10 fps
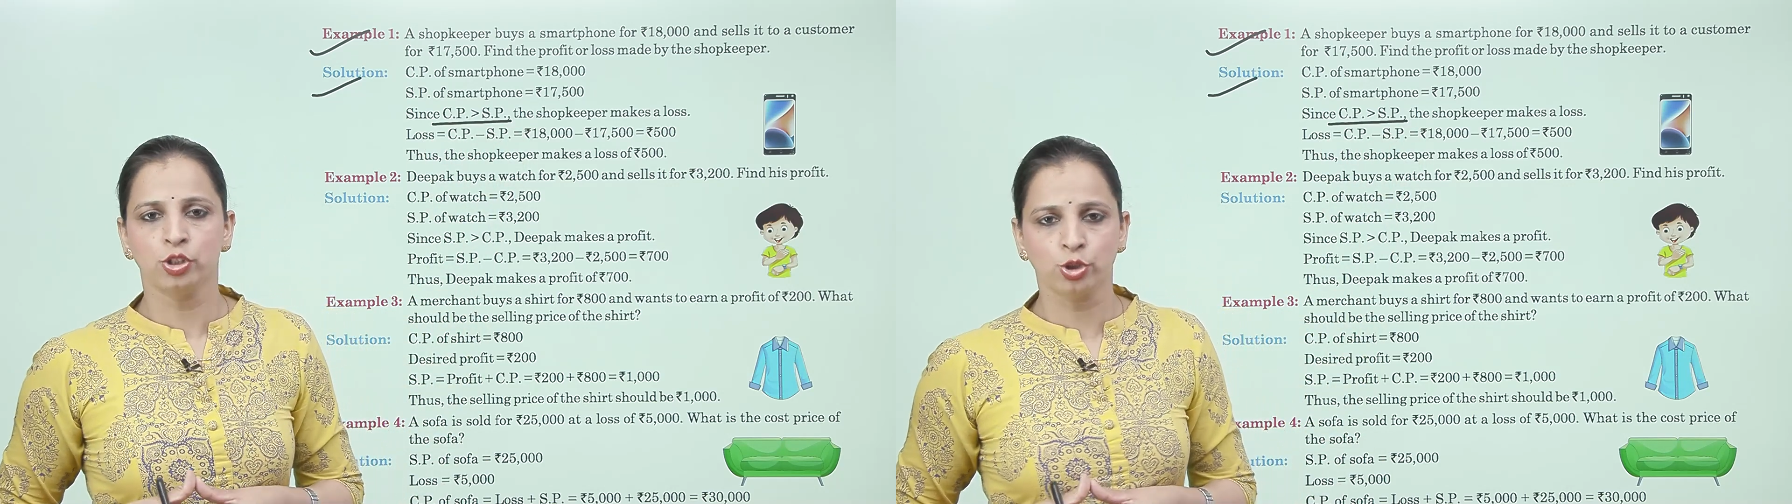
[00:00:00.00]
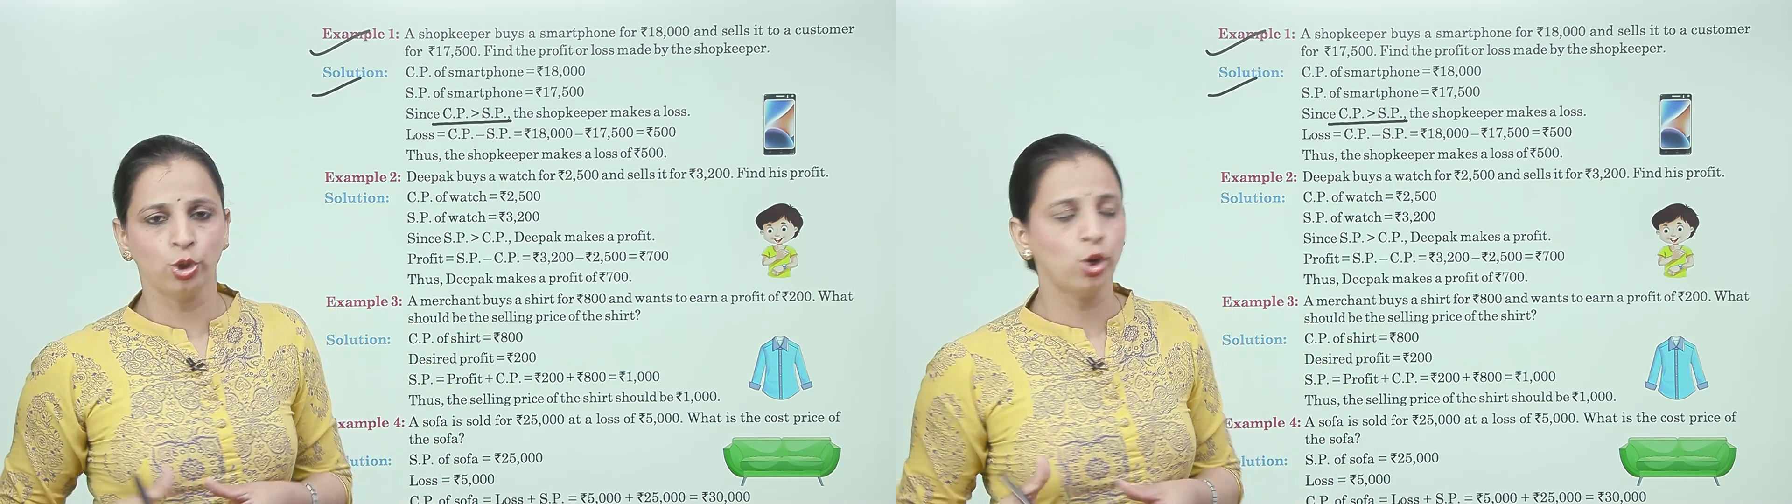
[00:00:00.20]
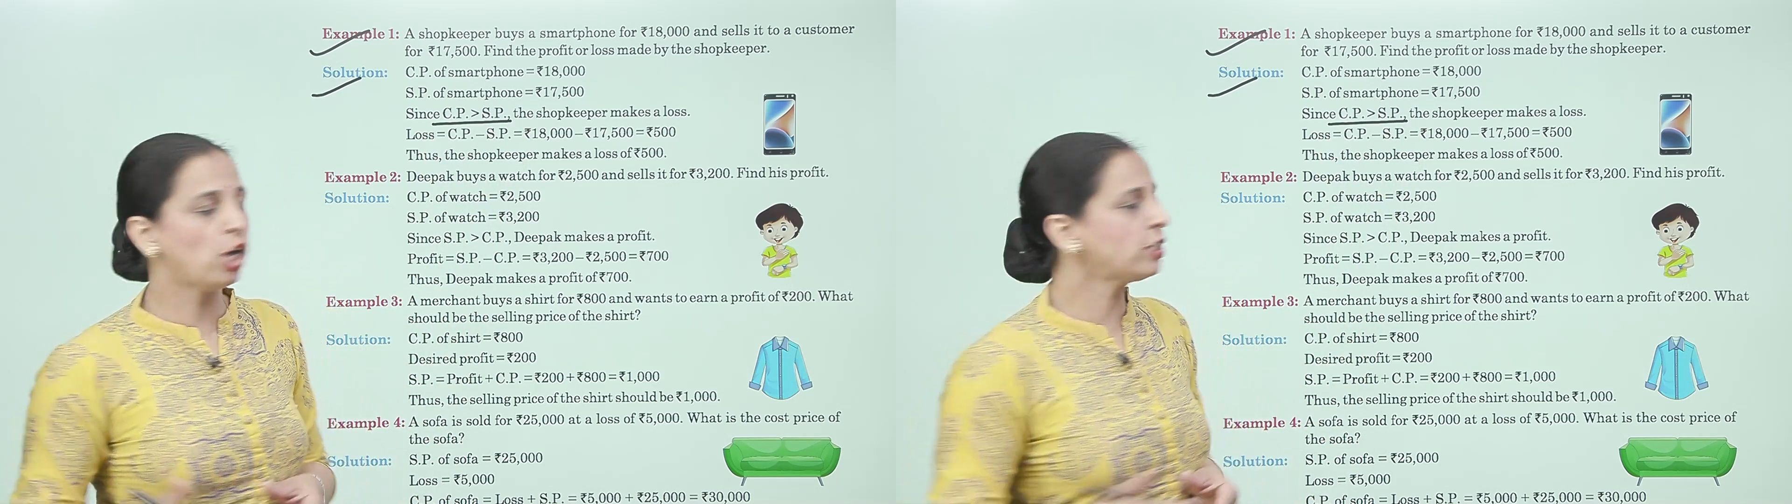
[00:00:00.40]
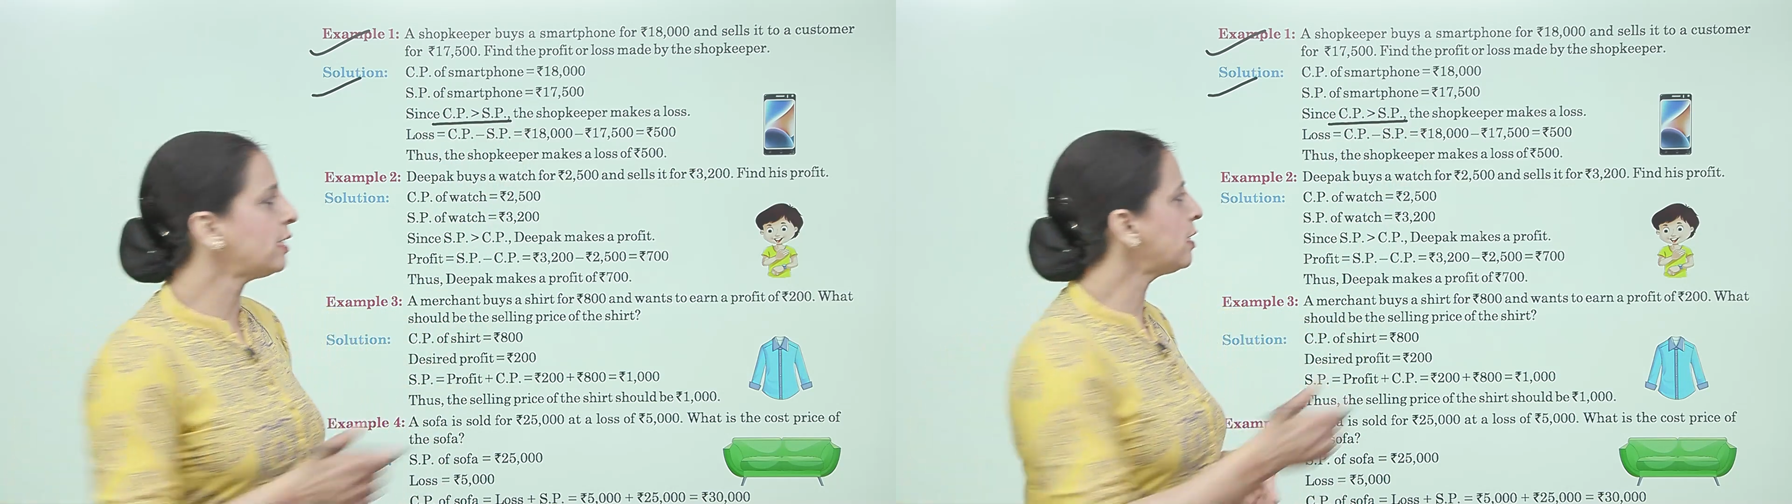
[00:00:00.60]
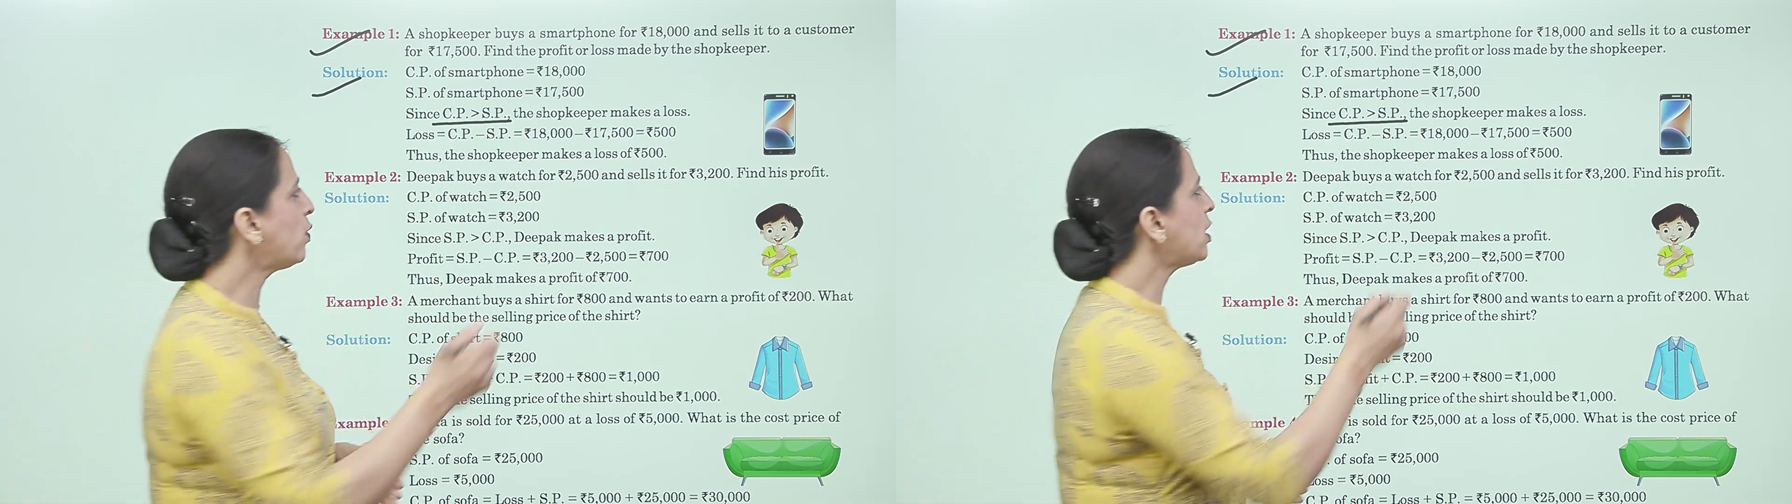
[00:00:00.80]
So, loss
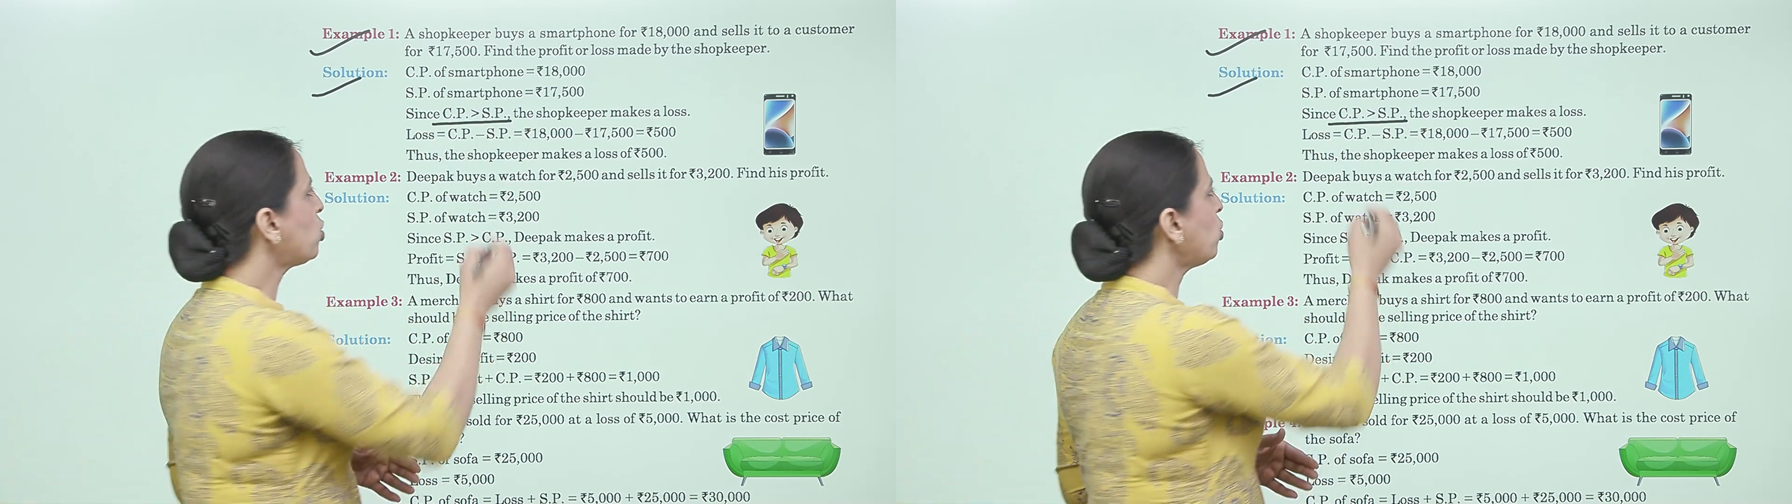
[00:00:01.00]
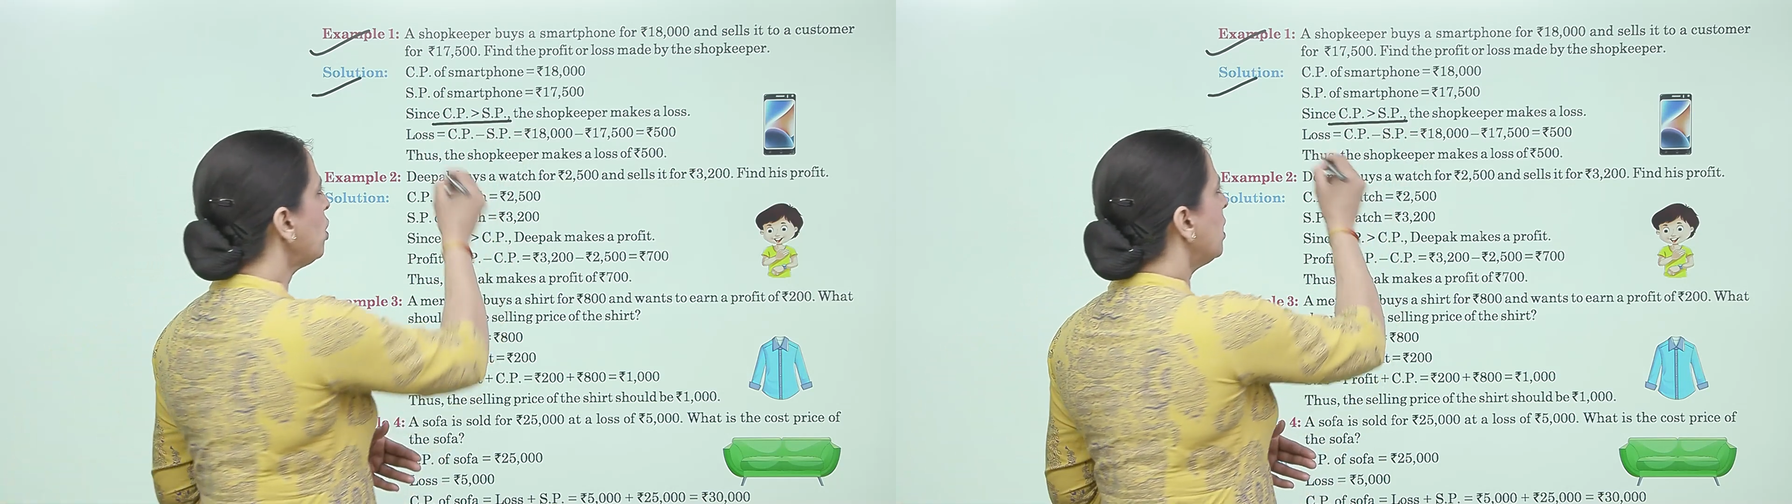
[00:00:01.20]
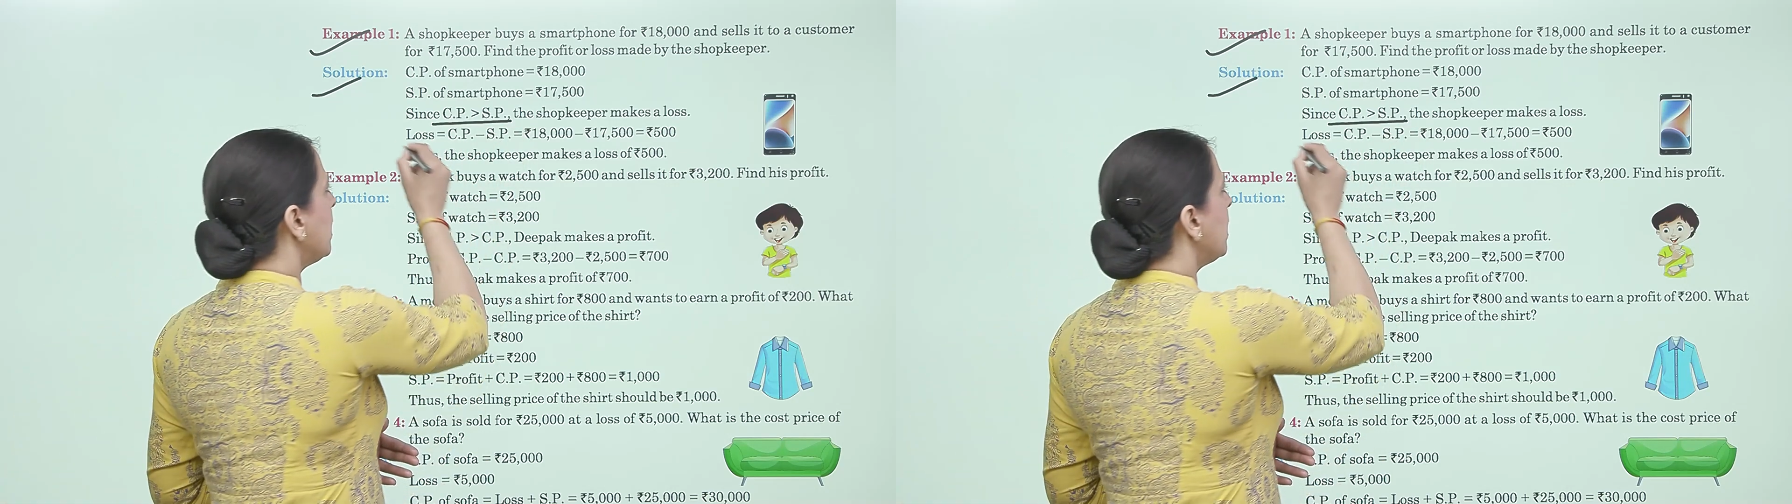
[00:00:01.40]
is equals to